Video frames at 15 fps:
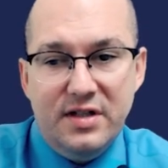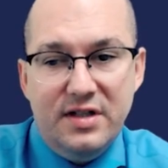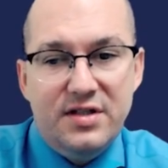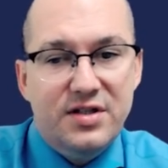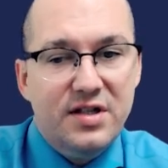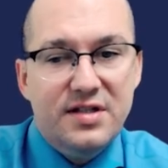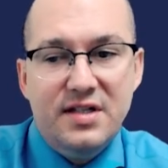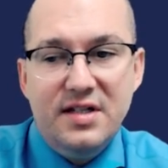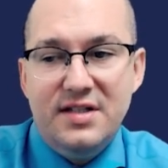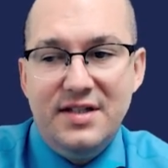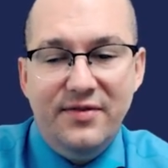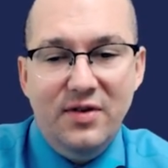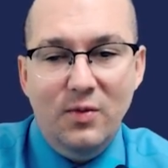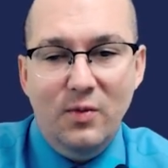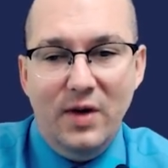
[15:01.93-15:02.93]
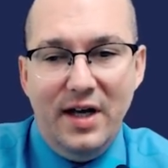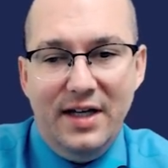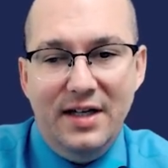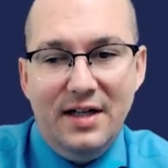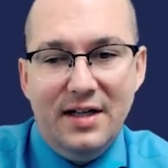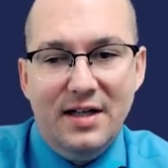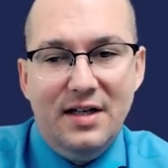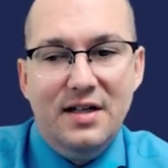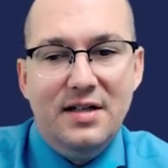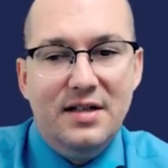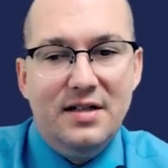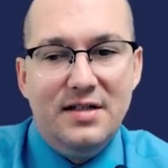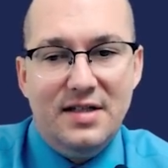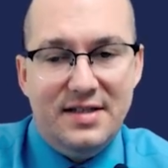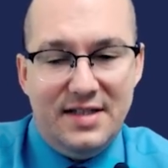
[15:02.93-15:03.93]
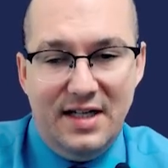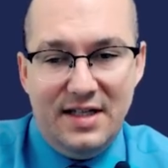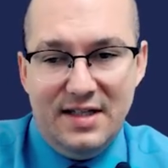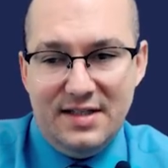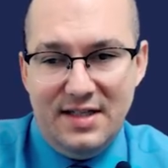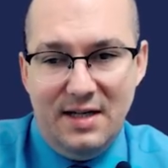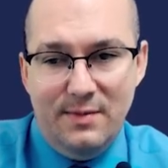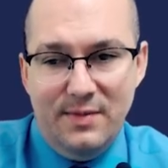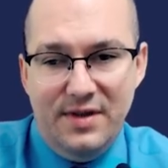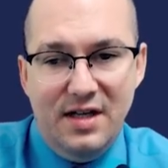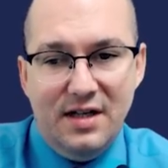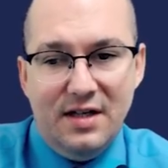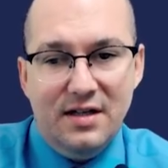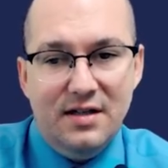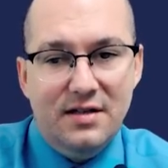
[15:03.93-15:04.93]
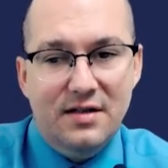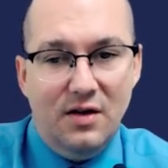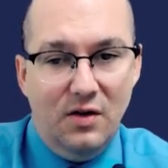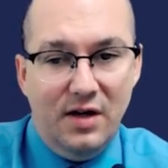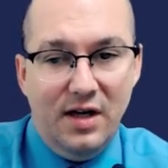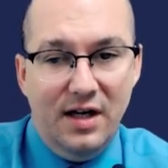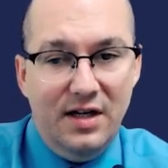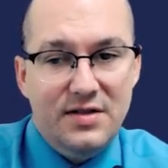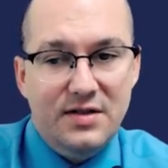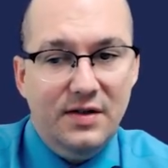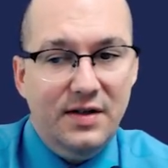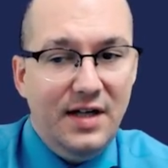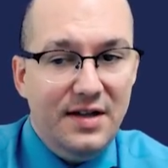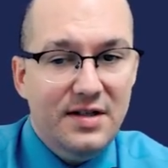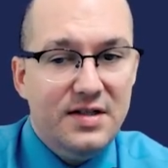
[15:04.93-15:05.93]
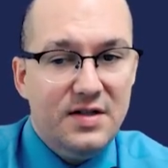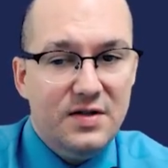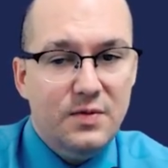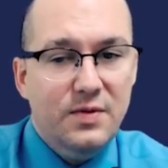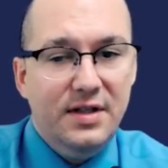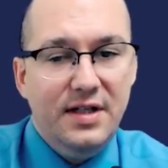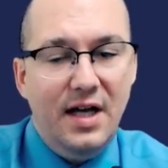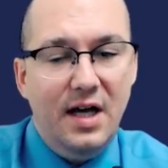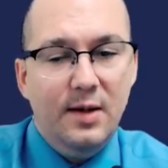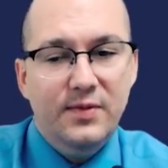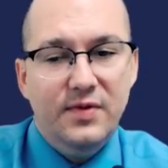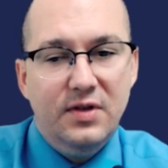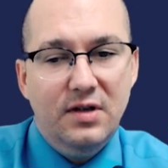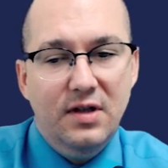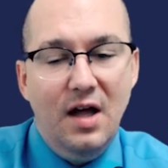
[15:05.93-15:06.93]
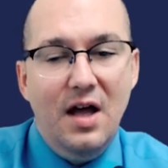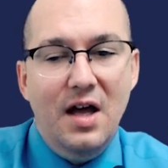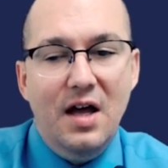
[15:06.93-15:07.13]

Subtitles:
It's just a different way to say the same thing. Okay, so again, this is really helpful.